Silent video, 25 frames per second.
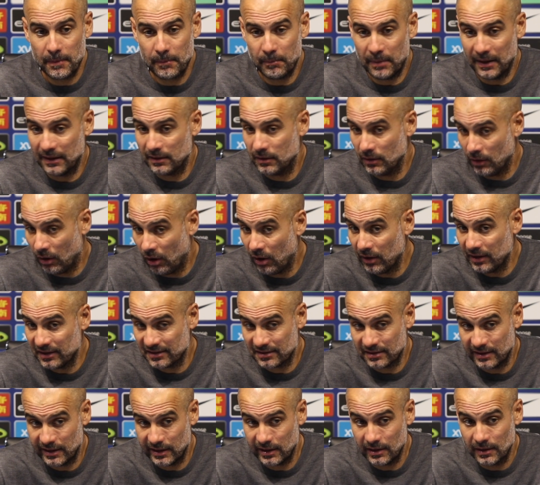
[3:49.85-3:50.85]
But
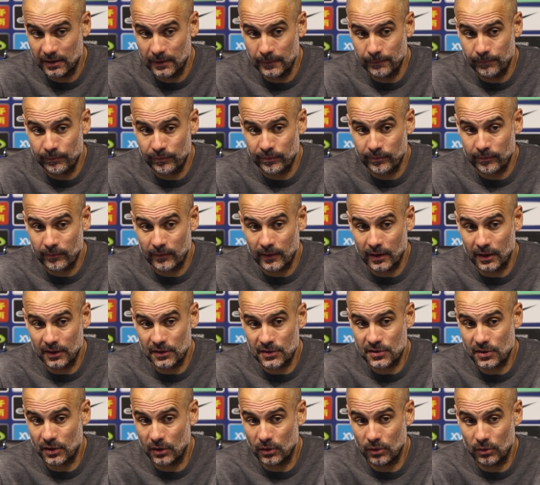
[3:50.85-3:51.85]
honestly,
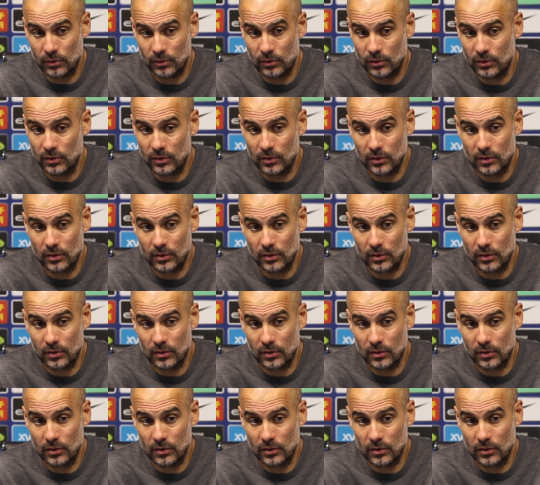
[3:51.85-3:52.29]
so